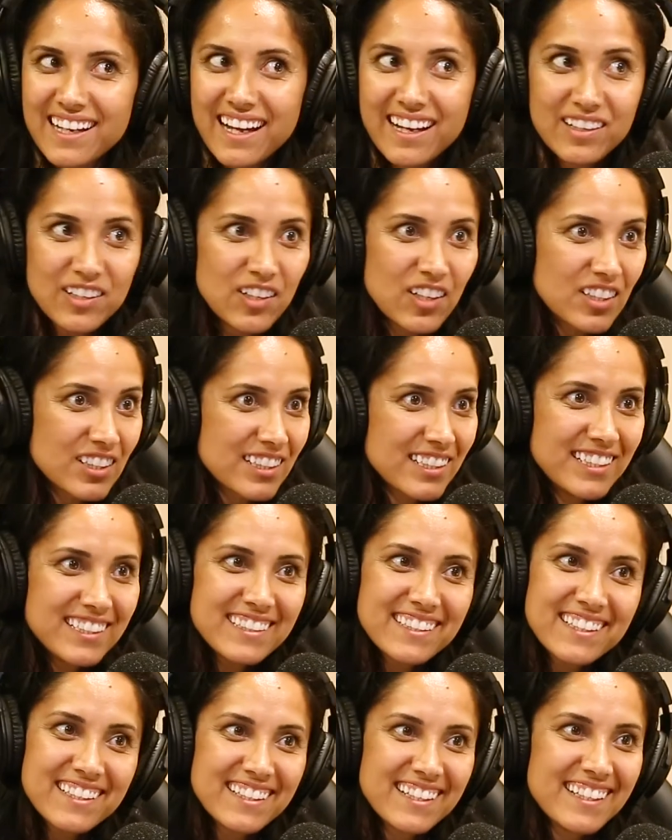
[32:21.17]
At all.
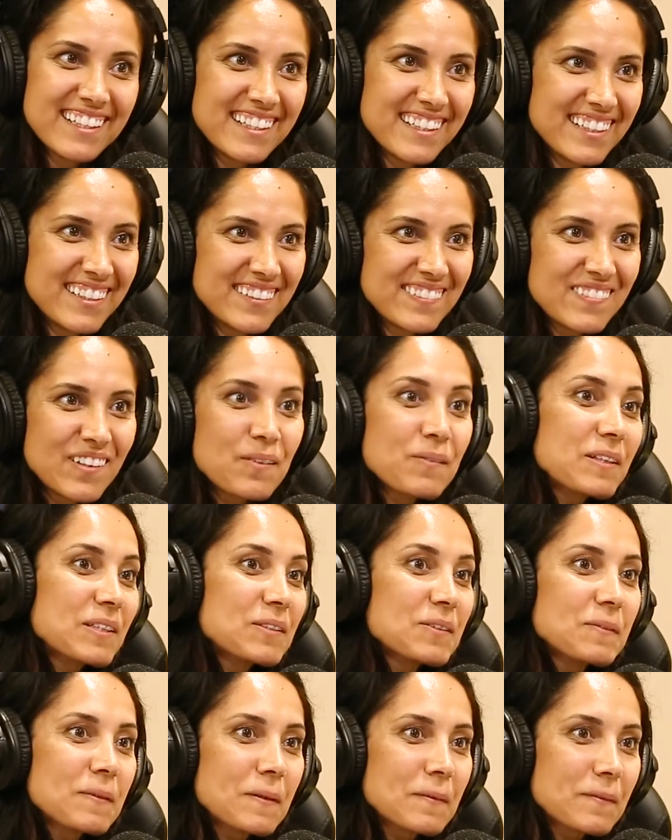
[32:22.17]
Well, we
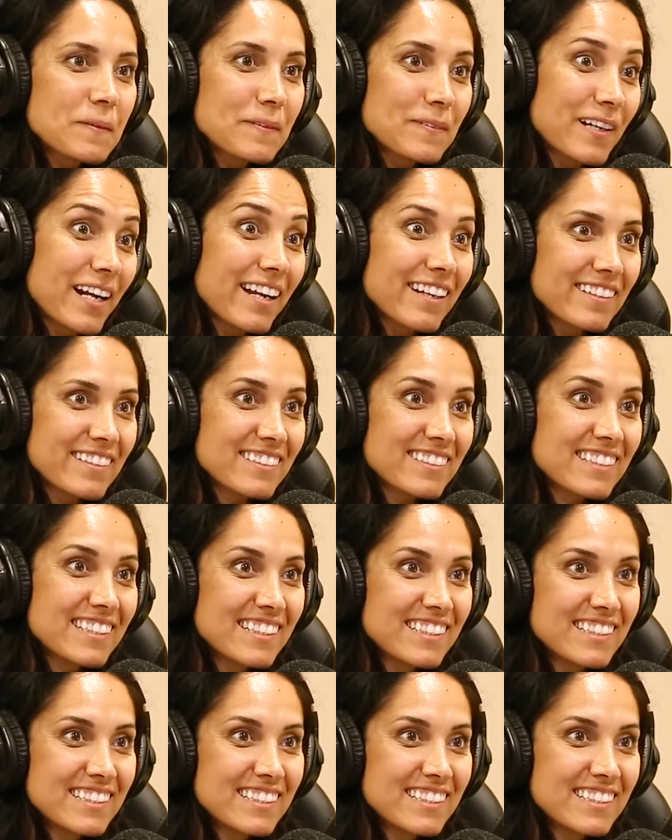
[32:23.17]
knew where we were headed.